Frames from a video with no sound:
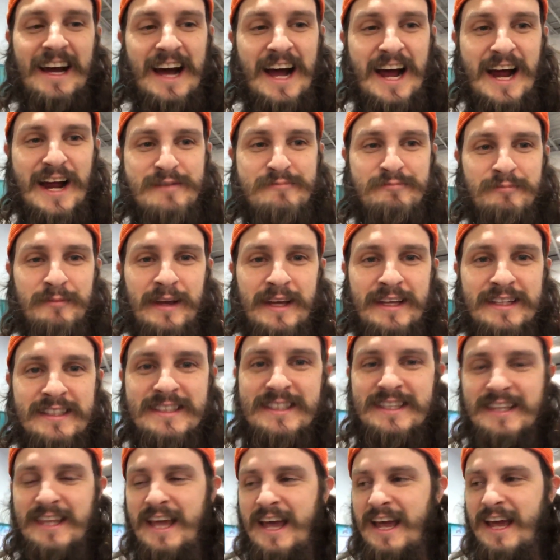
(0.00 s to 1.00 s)
I
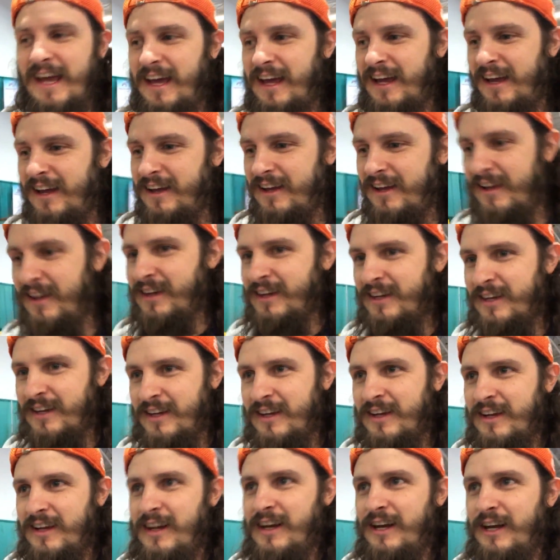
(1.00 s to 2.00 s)
missed that
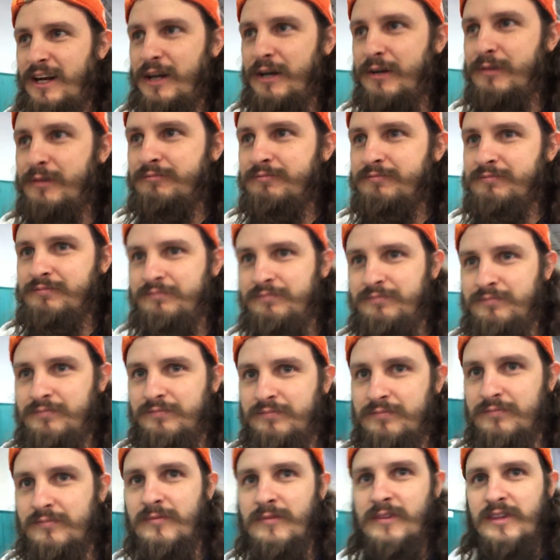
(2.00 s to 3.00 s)
um,
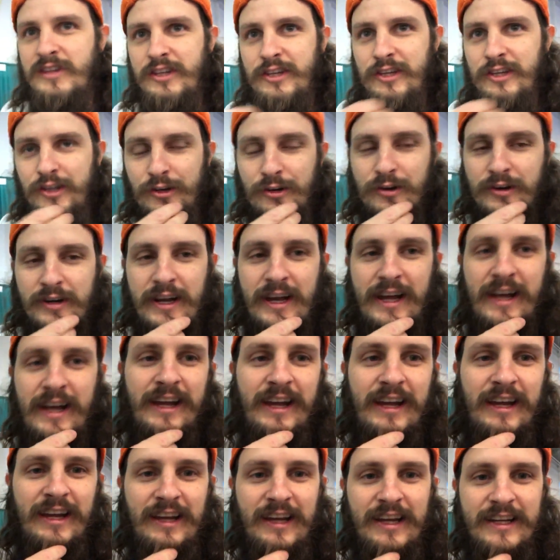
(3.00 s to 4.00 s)

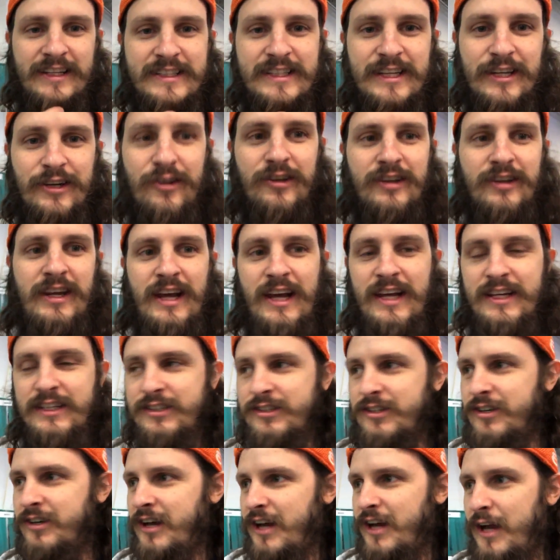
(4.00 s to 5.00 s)
Q&A until
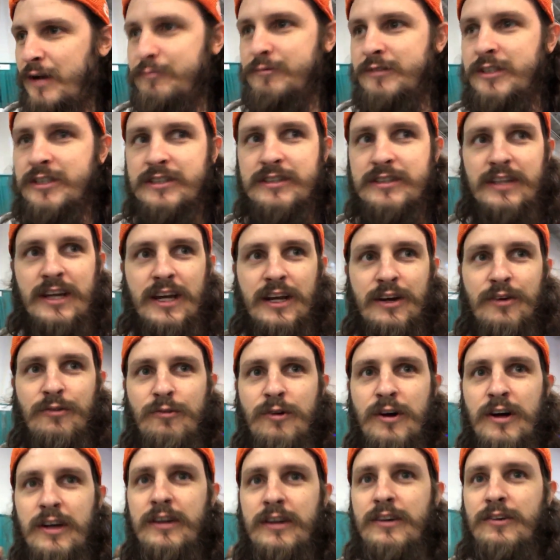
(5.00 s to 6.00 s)
yesterday. I'm just like,
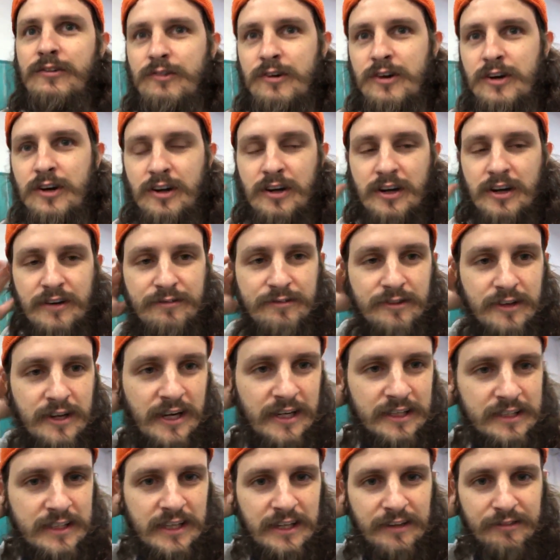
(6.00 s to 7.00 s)
what in the world? I
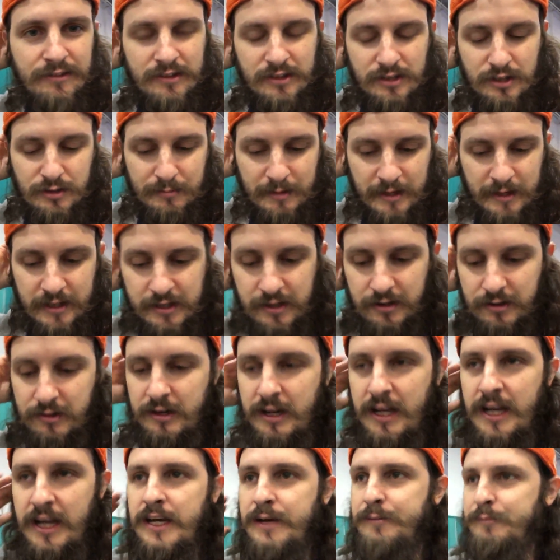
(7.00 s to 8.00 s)
forgot to even do my
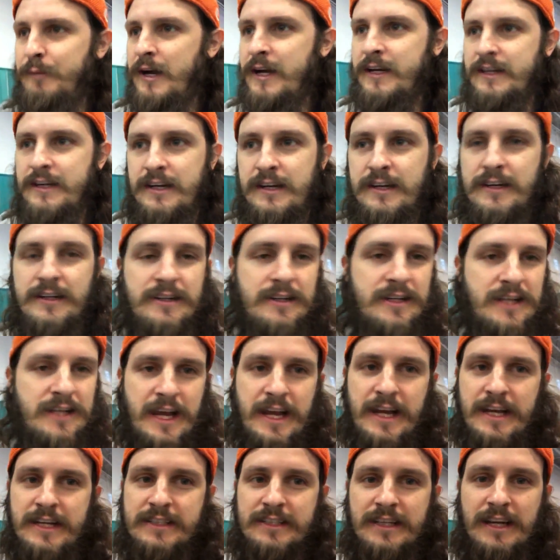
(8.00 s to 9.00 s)
Q&A. My
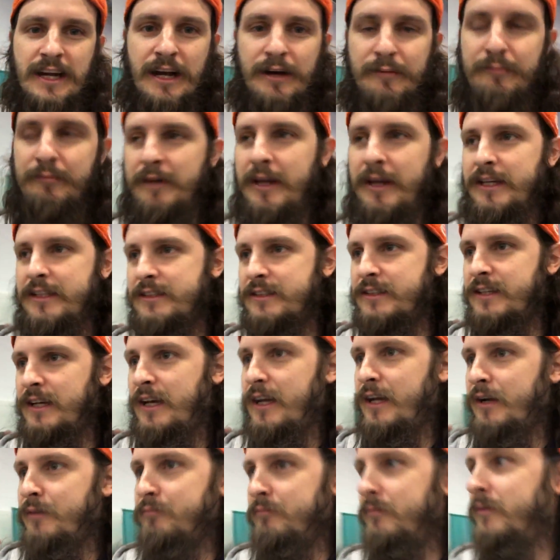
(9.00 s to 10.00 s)
days got mixed
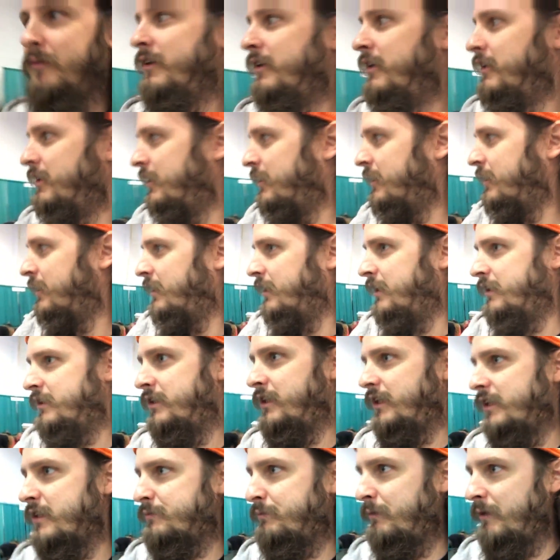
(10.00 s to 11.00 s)
up. It's
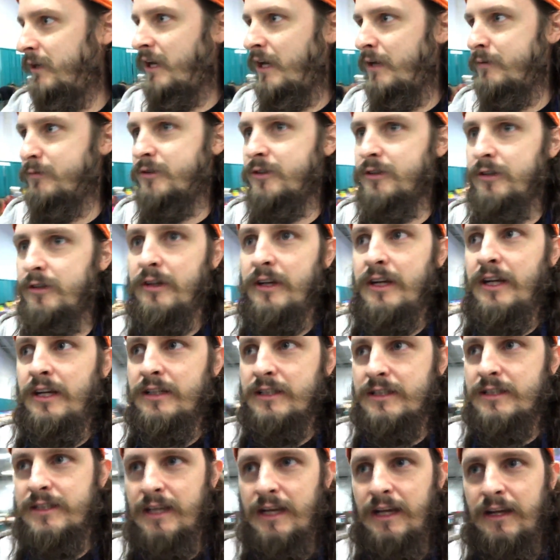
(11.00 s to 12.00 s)
just been absolutely
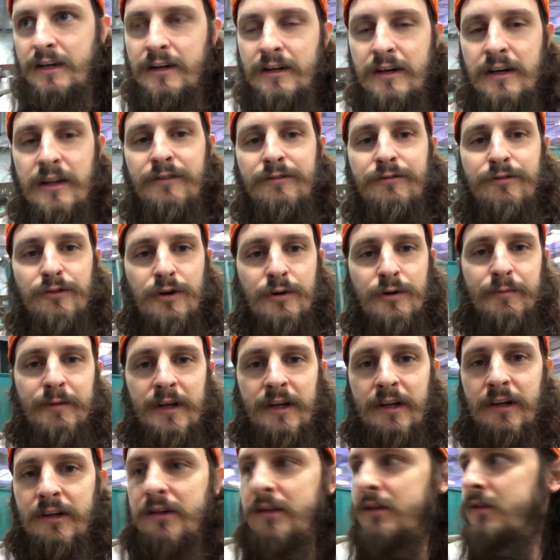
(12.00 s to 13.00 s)
insanity for
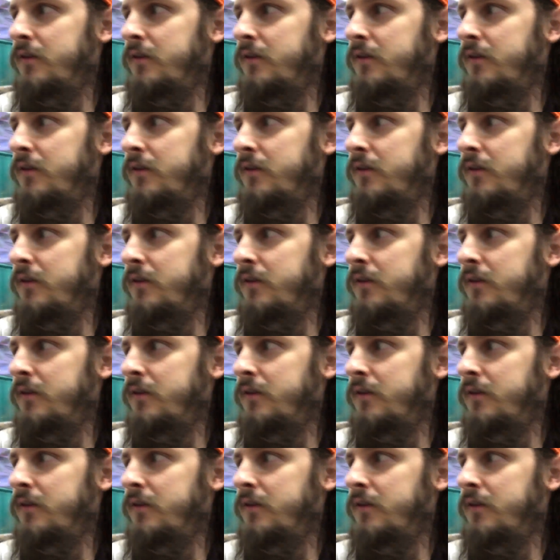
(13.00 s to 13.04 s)
me.